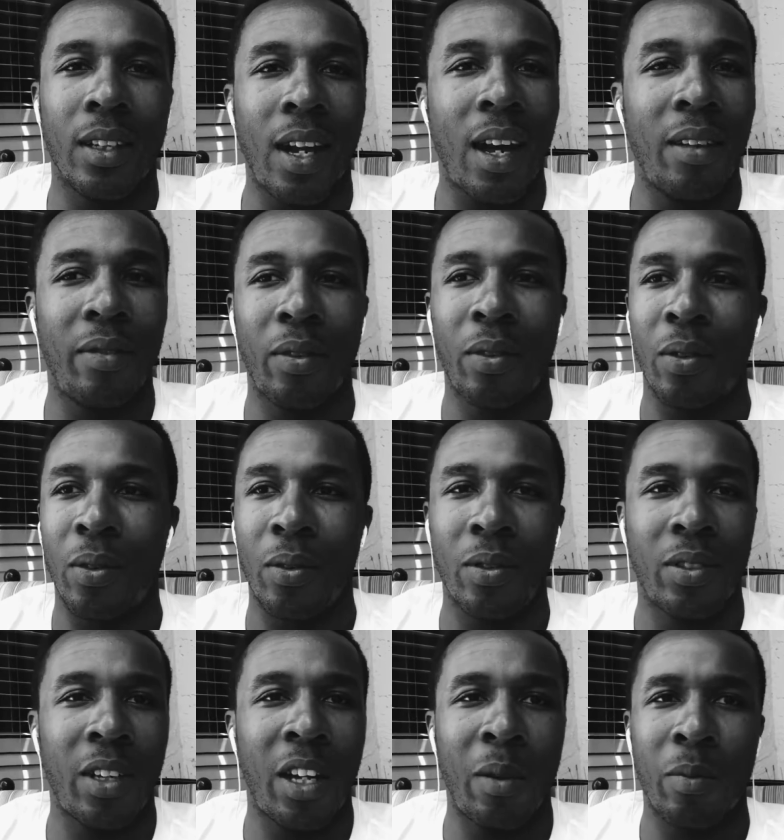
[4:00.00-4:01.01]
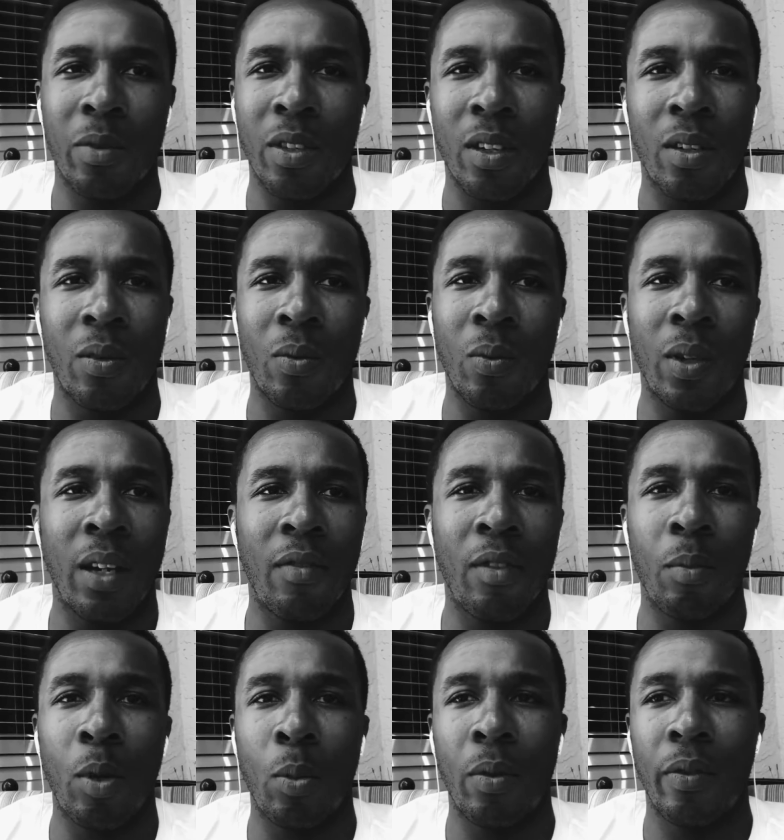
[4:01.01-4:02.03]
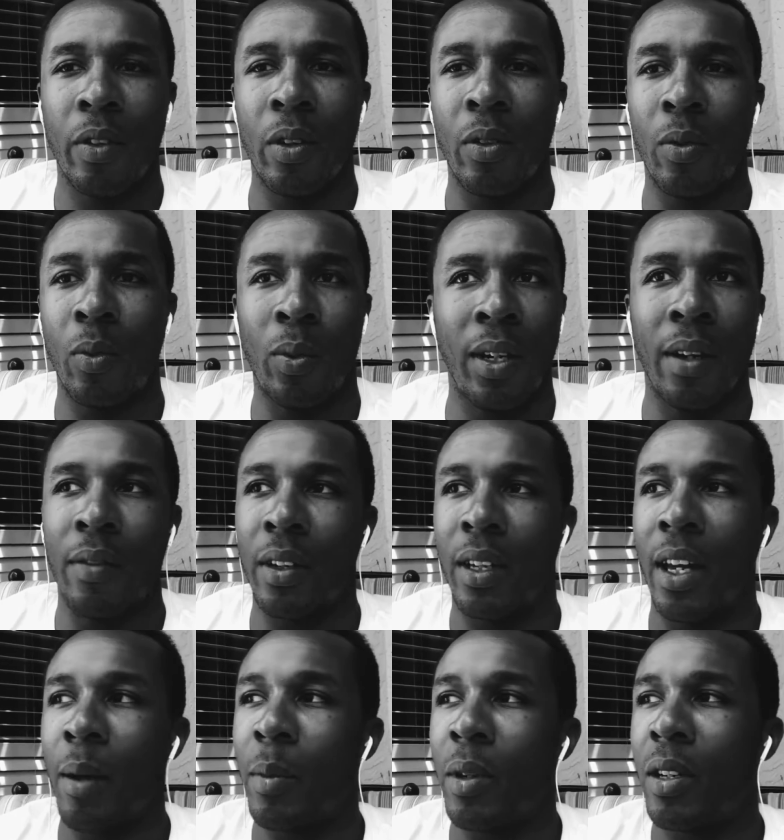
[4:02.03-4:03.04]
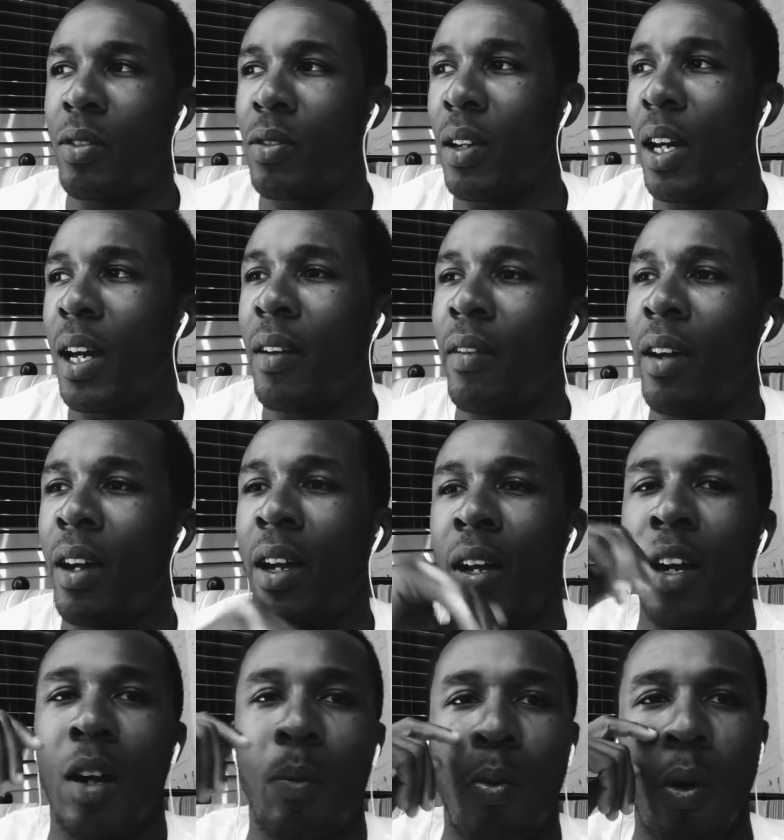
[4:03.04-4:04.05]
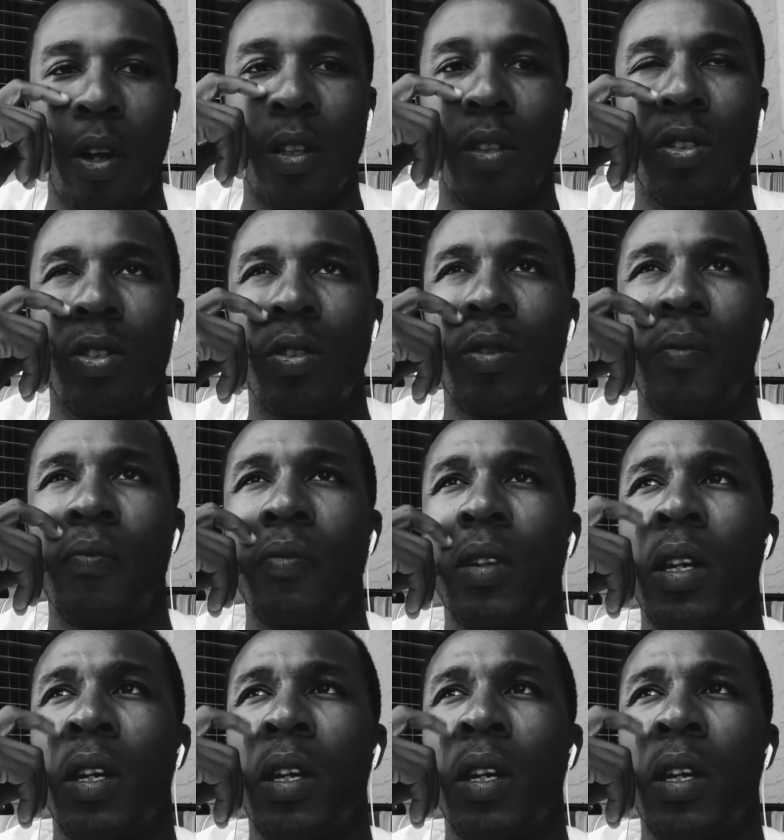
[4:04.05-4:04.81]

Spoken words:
an iPhone or Samsung or whatever mobile phone, whatever camera that you have, a point and shoot.